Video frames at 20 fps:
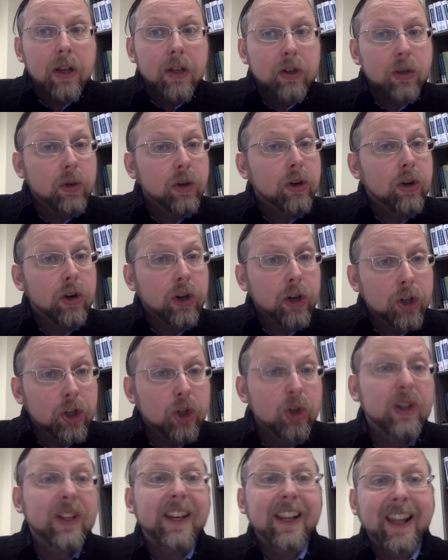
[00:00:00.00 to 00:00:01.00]
to encourage
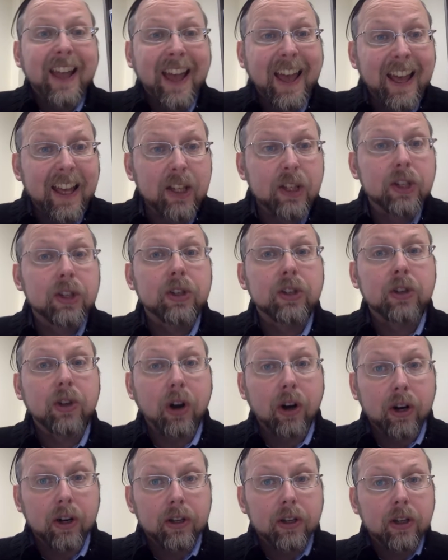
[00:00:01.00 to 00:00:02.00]
you to get a head
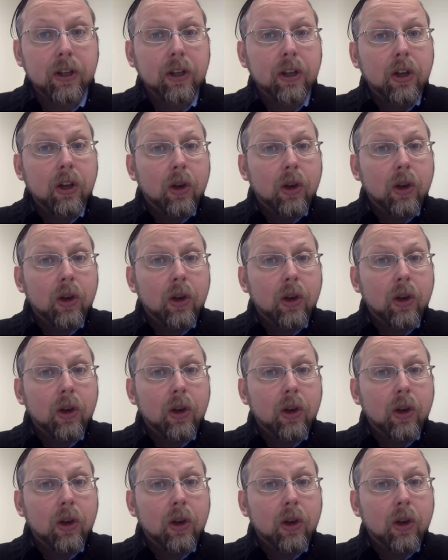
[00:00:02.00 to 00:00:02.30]
start